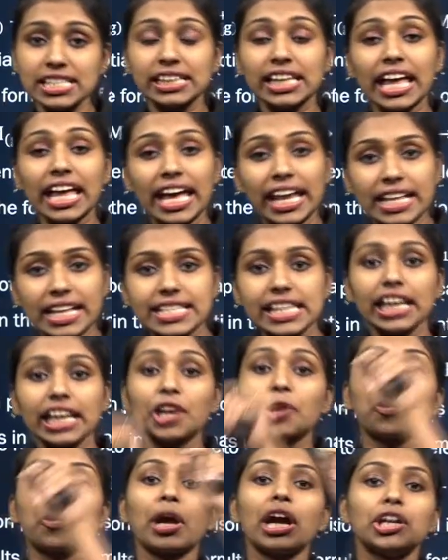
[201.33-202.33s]
the energy
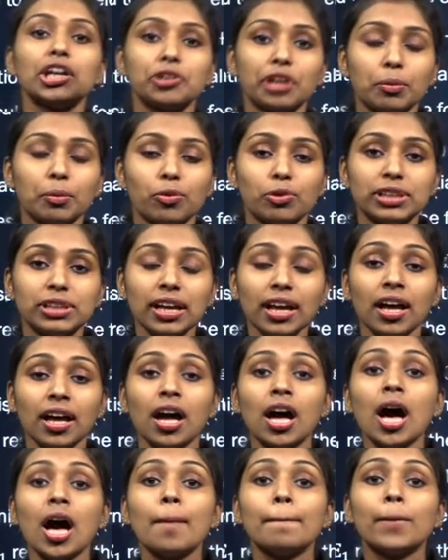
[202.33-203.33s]
required to remove the
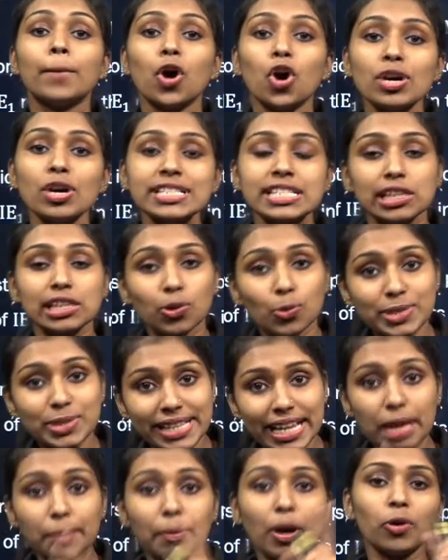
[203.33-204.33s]
most
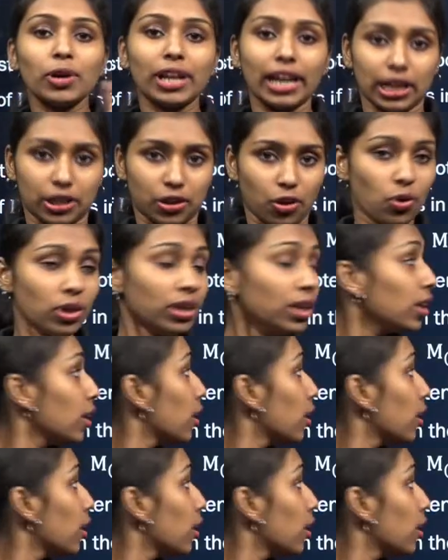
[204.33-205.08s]
loosely bound electron